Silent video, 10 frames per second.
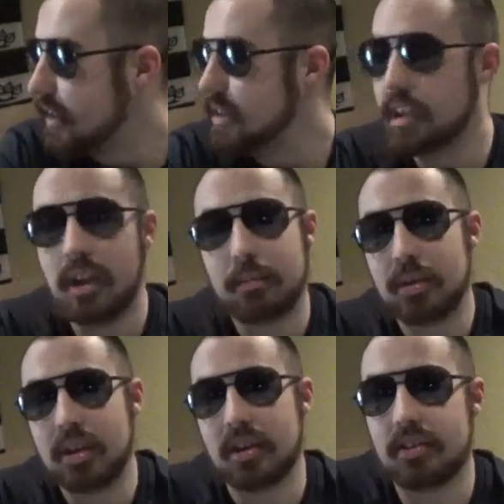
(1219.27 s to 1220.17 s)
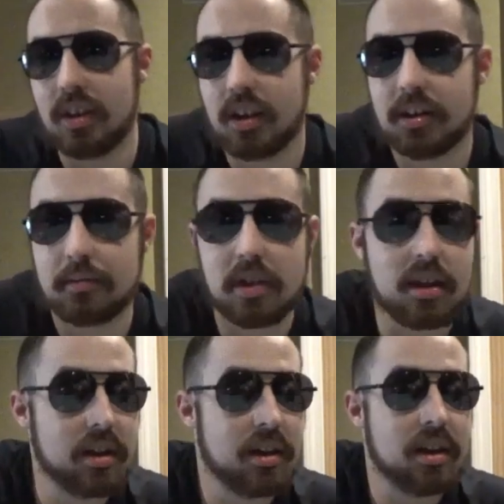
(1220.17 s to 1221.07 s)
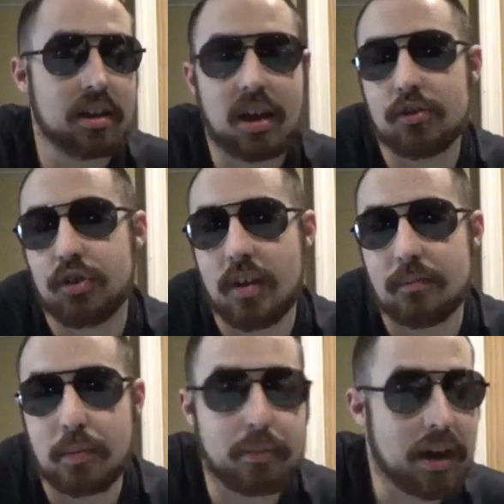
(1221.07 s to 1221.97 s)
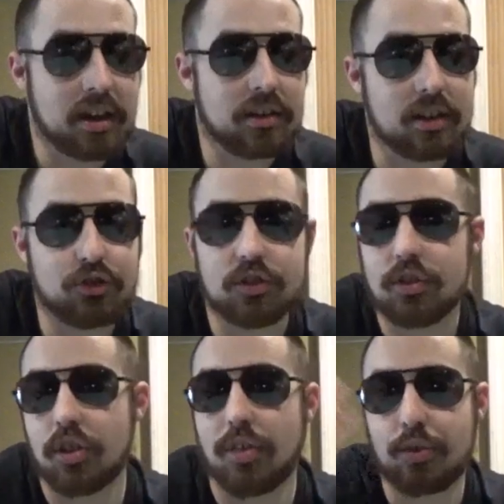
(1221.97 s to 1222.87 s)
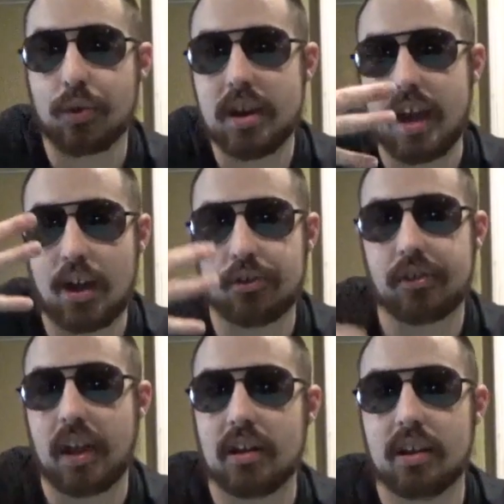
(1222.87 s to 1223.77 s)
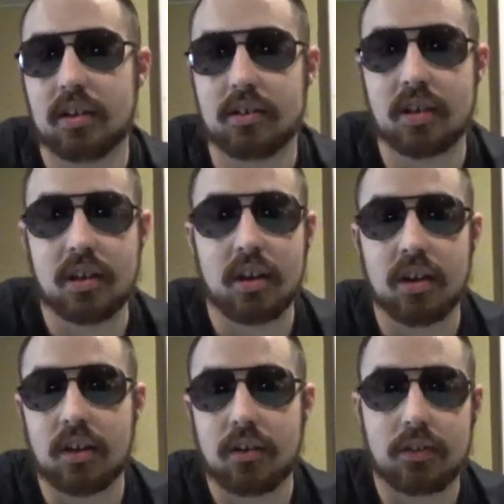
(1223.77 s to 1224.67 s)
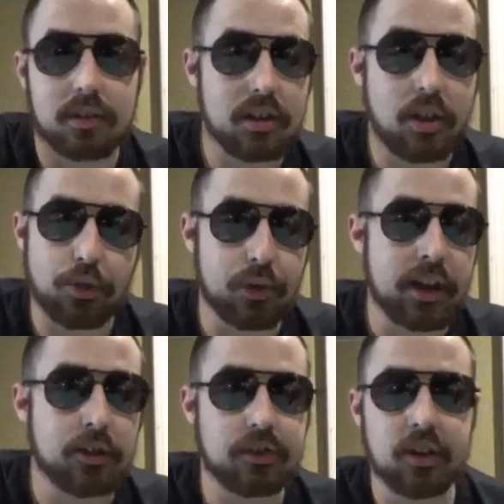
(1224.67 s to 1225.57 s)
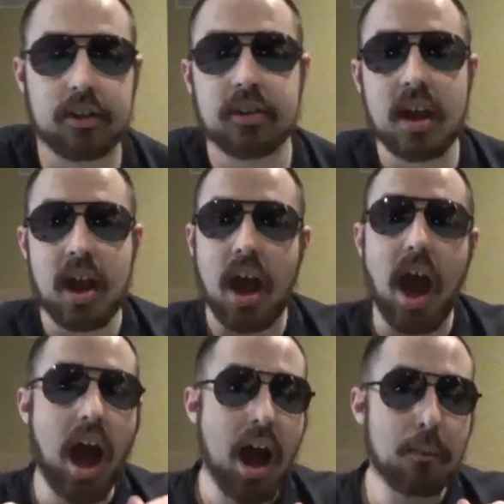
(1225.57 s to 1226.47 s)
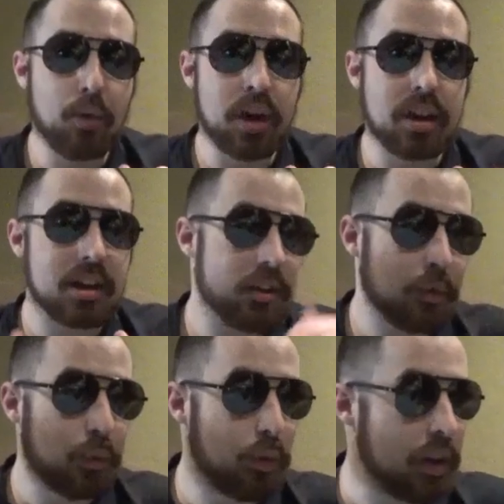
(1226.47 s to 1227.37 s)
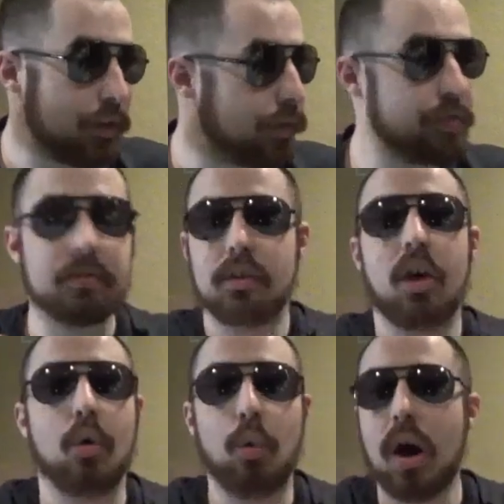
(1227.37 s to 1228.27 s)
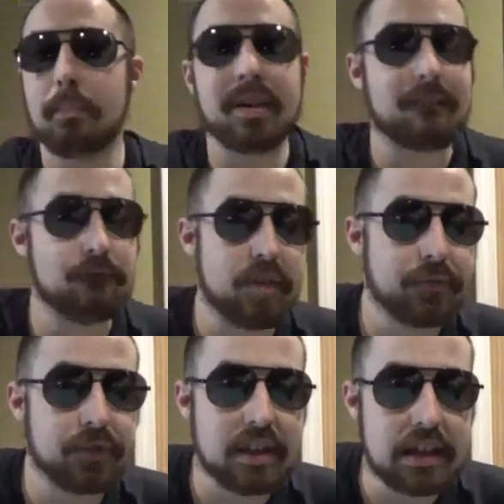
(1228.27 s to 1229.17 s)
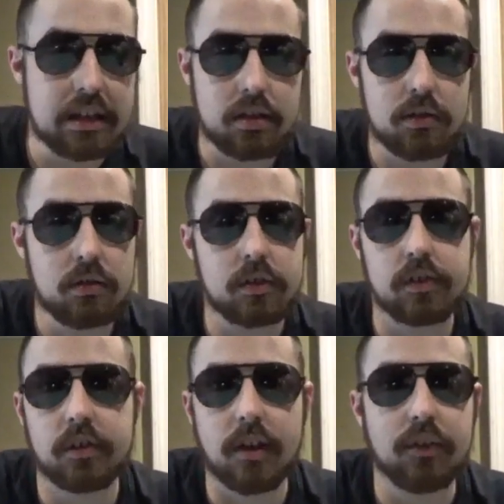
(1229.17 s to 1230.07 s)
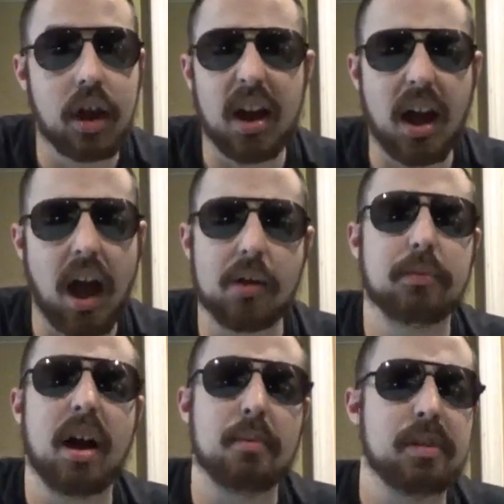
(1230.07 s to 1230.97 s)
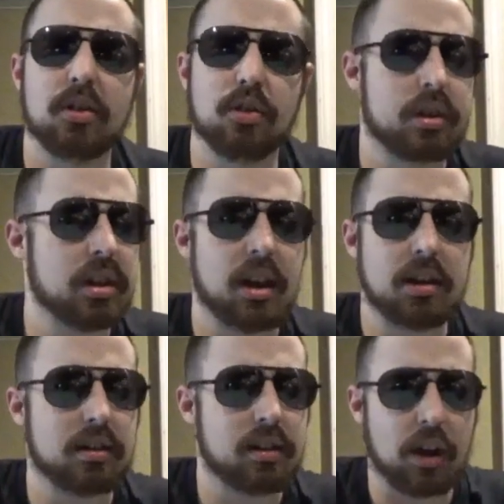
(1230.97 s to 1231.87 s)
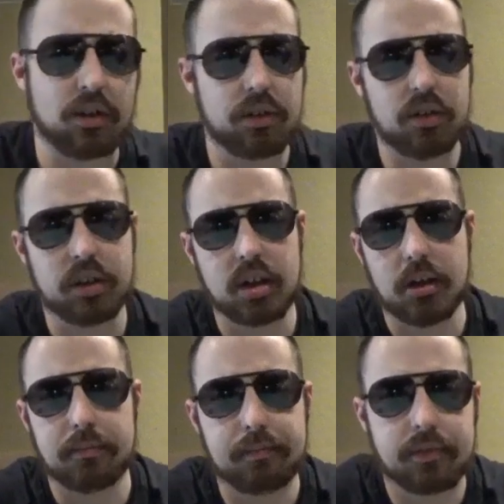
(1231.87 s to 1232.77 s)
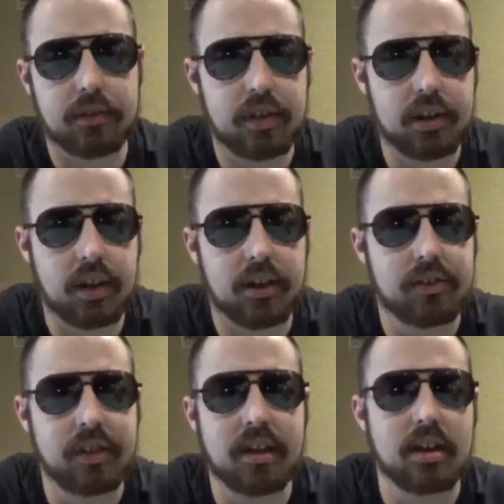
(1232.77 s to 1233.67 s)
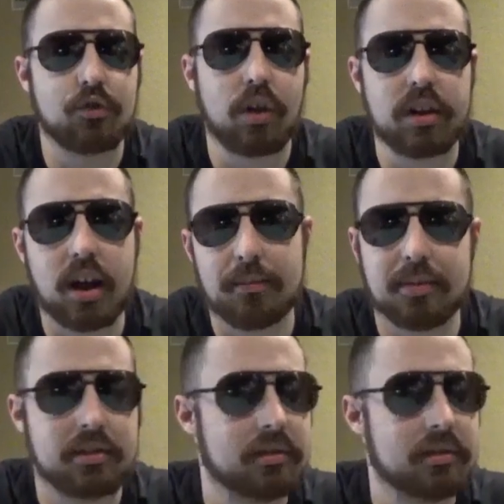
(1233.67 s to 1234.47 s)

Yeah, because in case you haven't been paying attention to the 3 count standings in the 3 count series, I'm winning with a whopping 57. I'm not looking at it, looking at the standings right now, but